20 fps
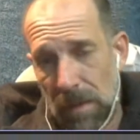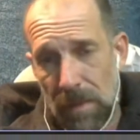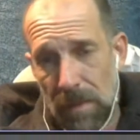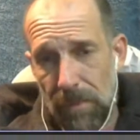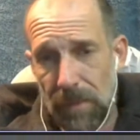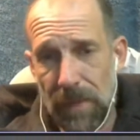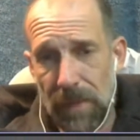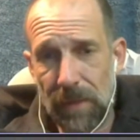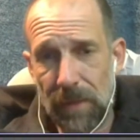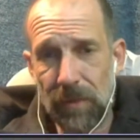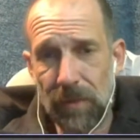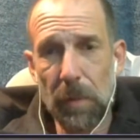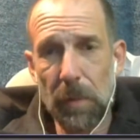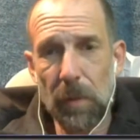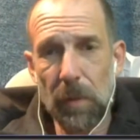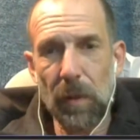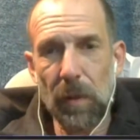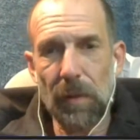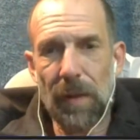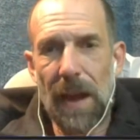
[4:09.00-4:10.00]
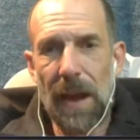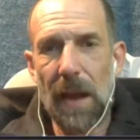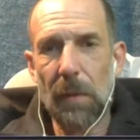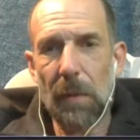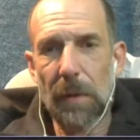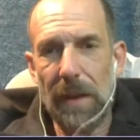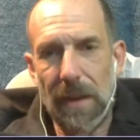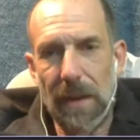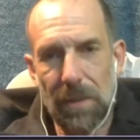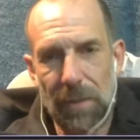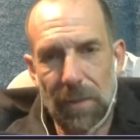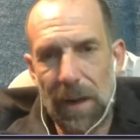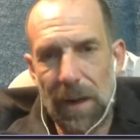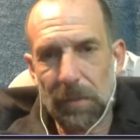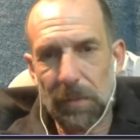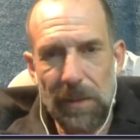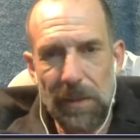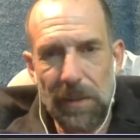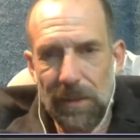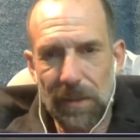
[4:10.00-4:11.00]
is typical of how we interact
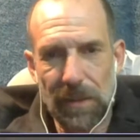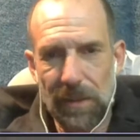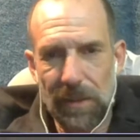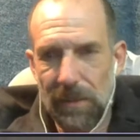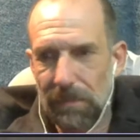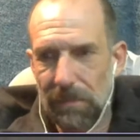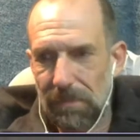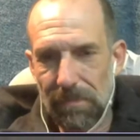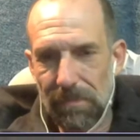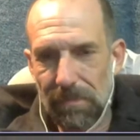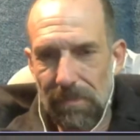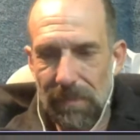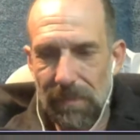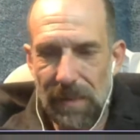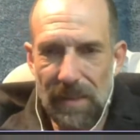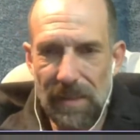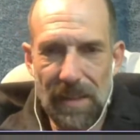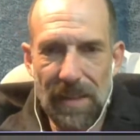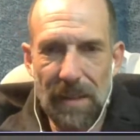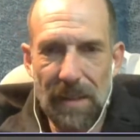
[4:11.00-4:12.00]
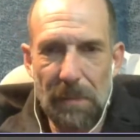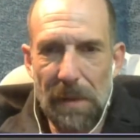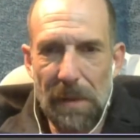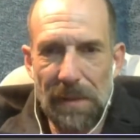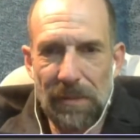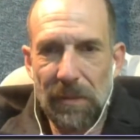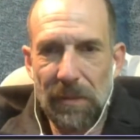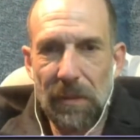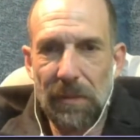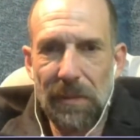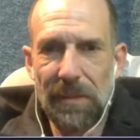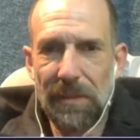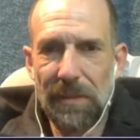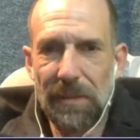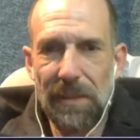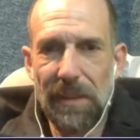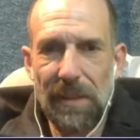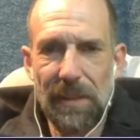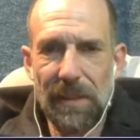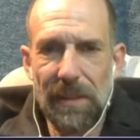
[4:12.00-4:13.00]
with each other. He's not like my servant
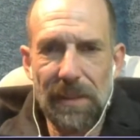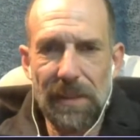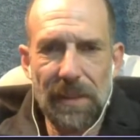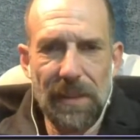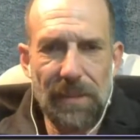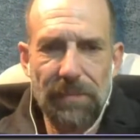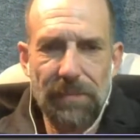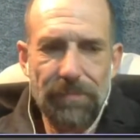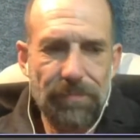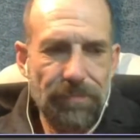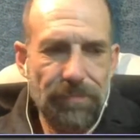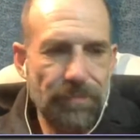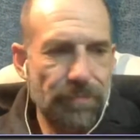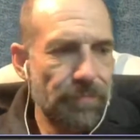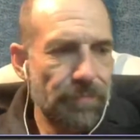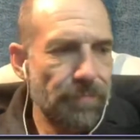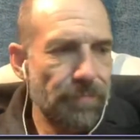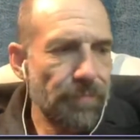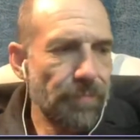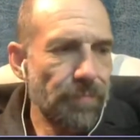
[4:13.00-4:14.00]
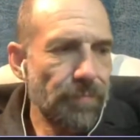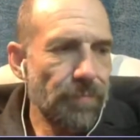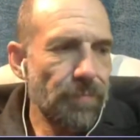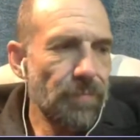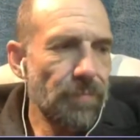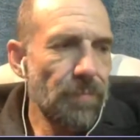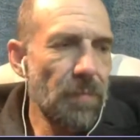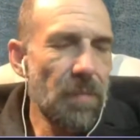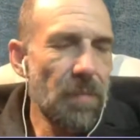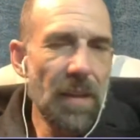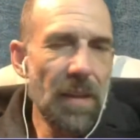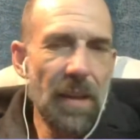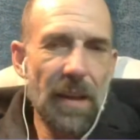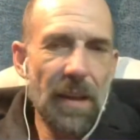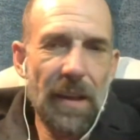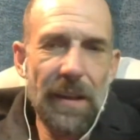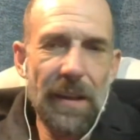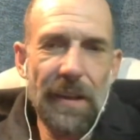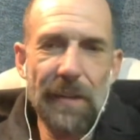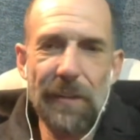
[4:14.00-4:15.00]
or anything, you know.
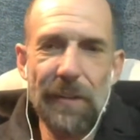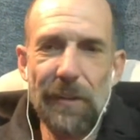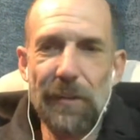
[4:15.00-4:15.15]
He doesn't